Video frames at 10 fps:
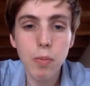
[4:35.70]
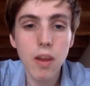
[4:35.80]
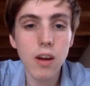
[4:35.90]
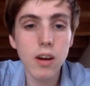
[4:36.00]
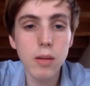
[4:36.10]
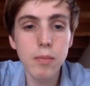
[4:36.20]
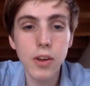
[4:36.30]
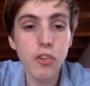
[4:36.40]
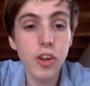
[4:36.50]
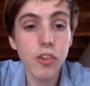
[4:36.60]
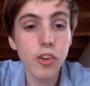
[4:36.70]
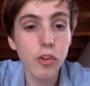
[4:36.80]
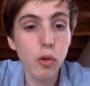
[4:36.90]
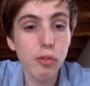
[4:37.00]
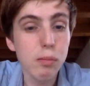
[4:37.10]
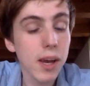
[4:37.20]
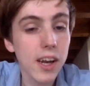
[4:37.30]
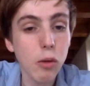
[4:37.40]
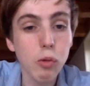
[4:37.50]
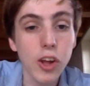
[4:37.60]
Um, in the sense that often
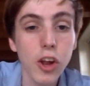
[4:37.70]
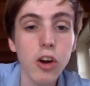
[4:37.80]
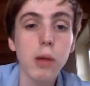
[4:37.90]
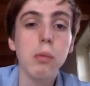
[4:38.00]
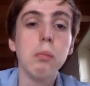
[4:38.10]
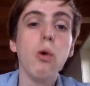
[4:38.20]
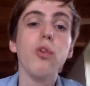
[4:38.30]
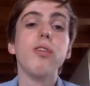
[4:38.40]
mechanisms can only be bold